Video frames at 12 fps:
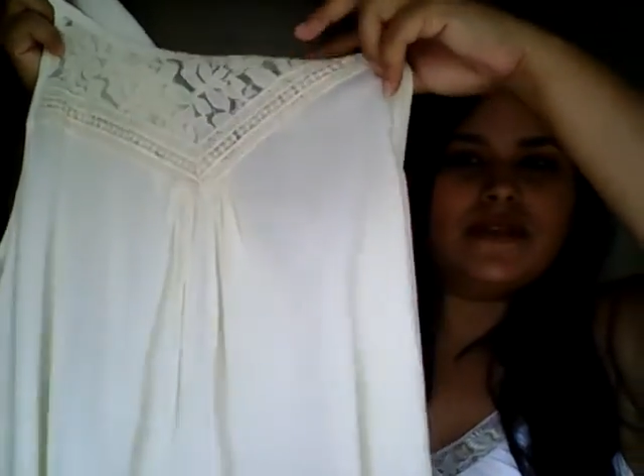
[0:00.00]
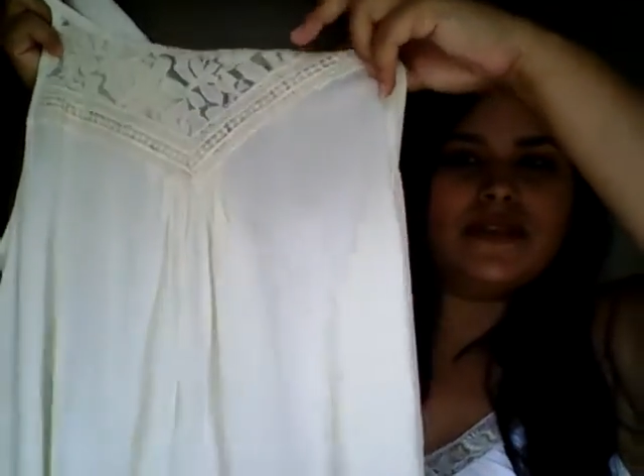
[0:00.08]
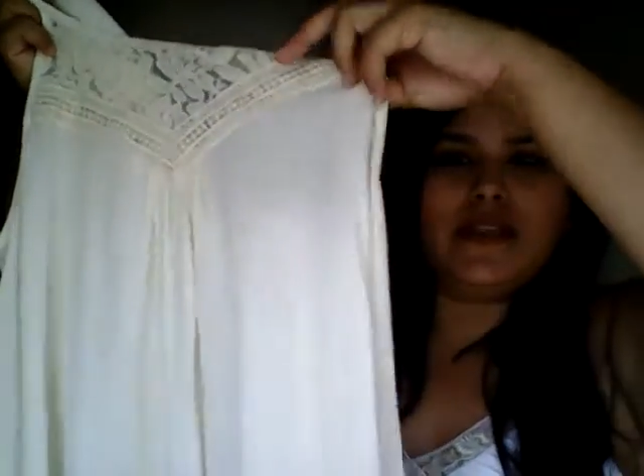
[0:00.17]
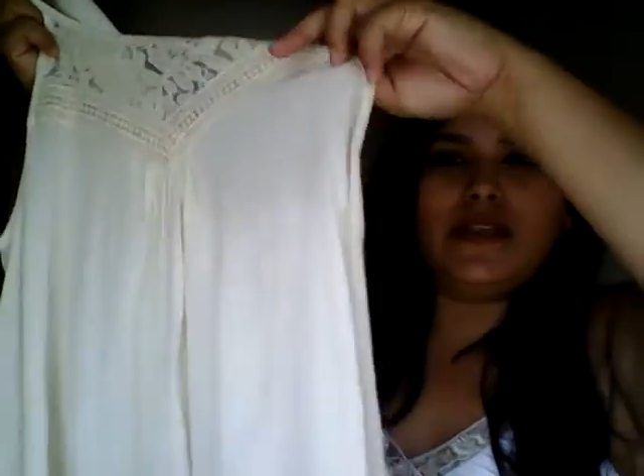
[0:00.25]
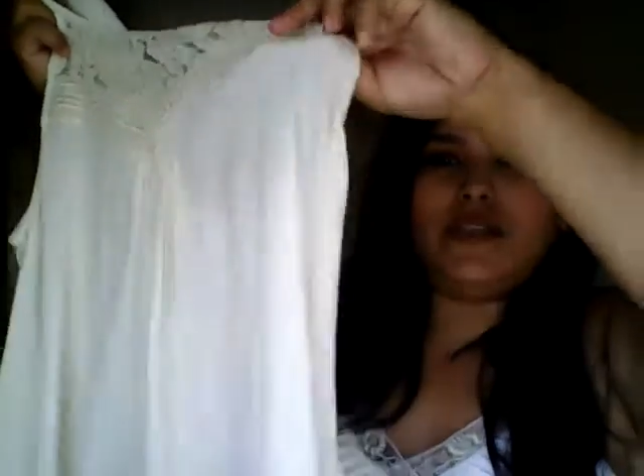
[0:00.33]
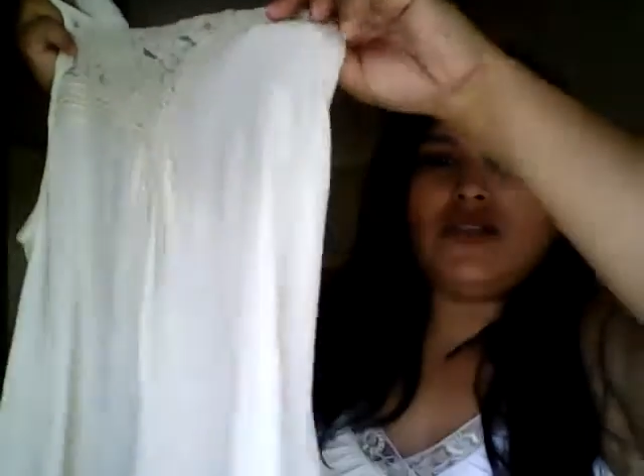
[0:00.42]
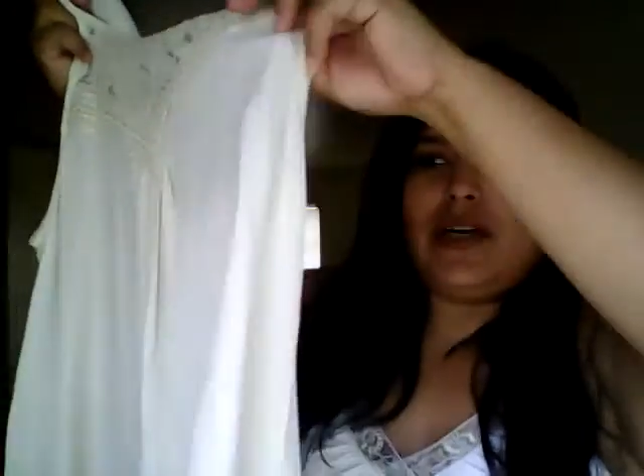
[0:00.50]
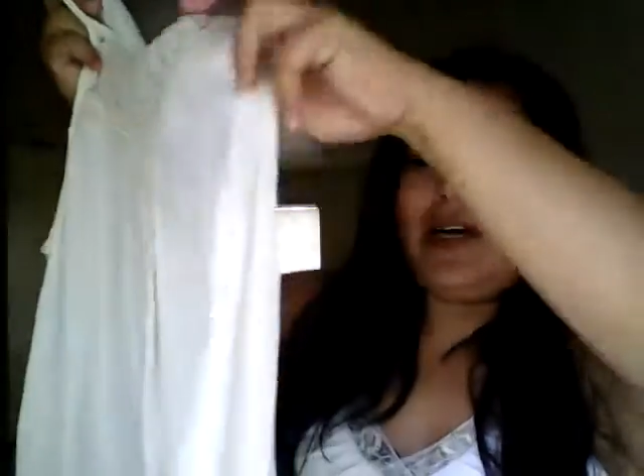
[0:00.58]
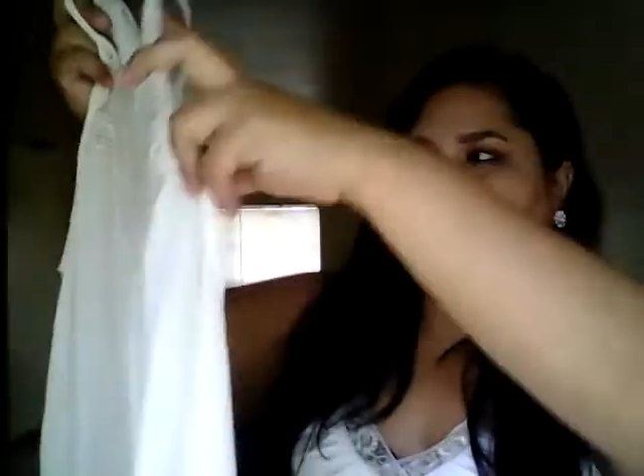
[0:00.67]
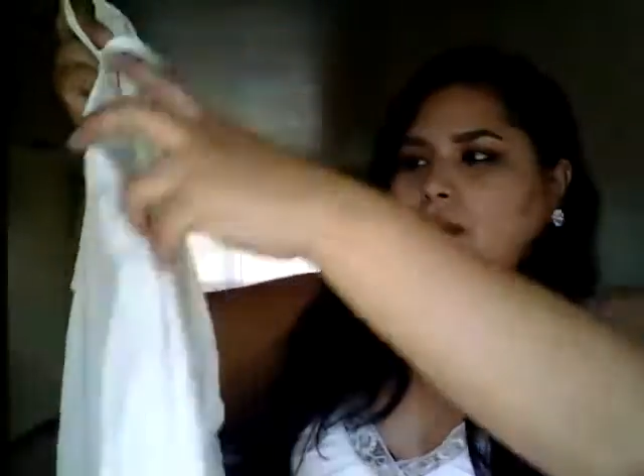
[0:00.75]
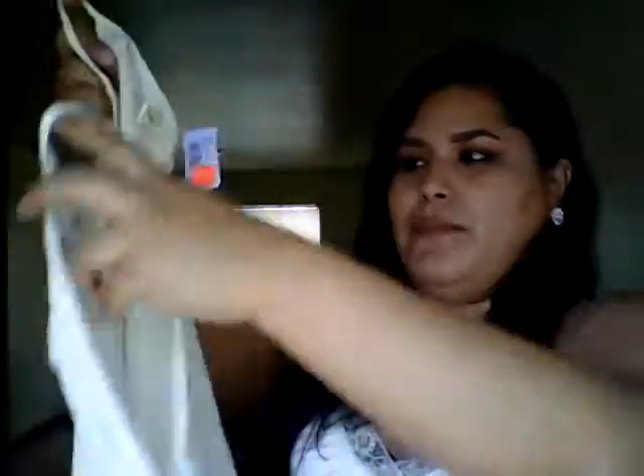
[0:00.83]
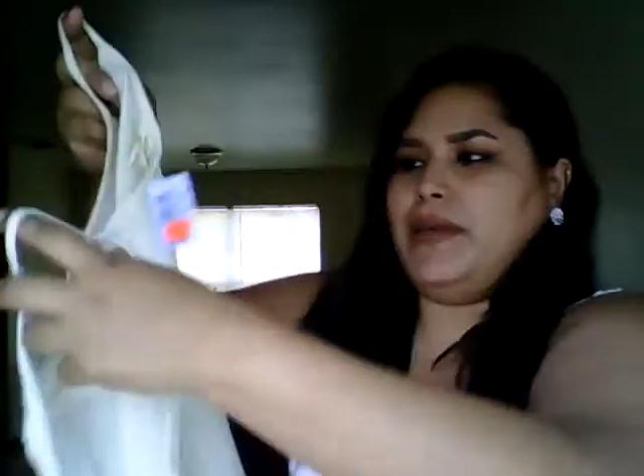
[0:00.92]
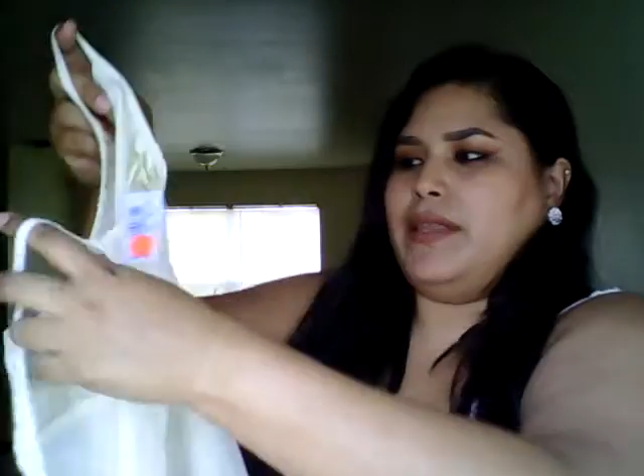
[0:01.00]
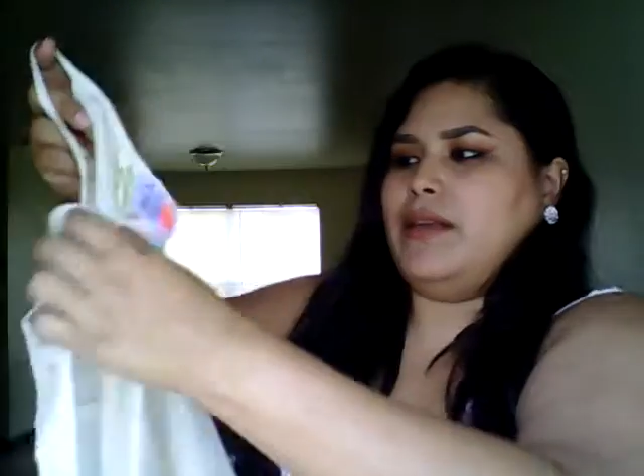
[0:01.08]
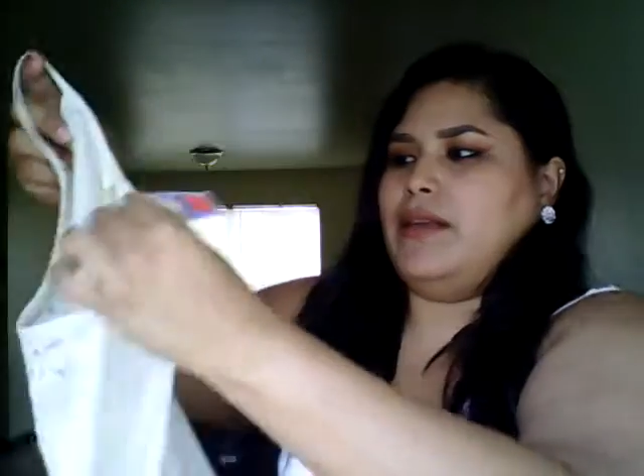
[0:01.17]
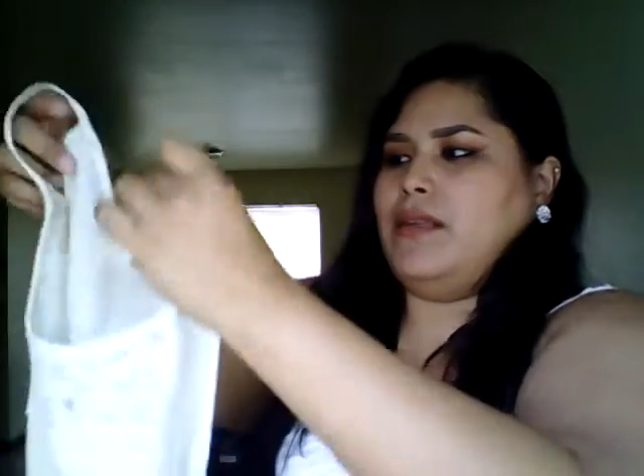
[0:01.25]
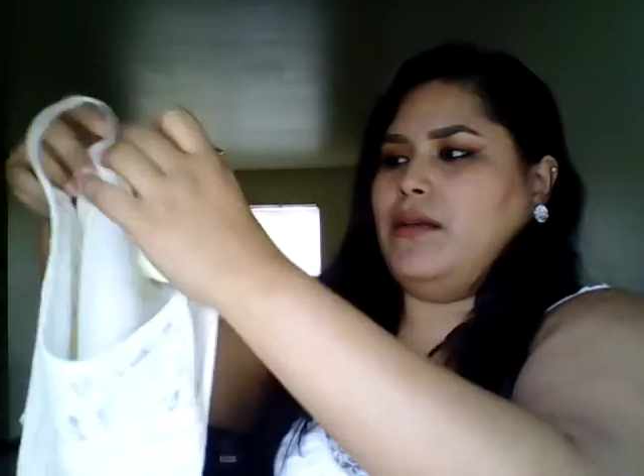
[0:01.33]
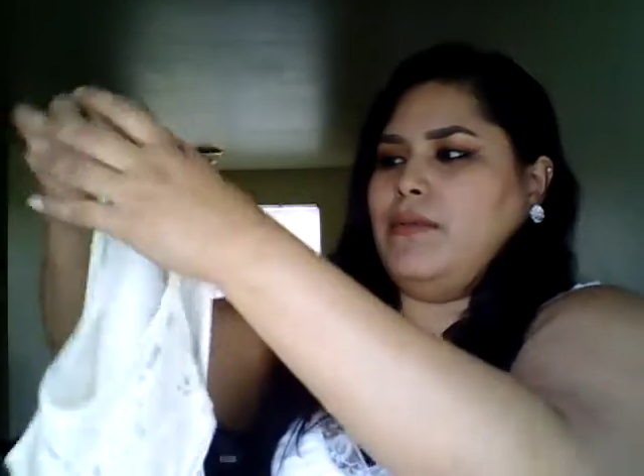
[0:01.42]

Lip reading: It's like strap, and then in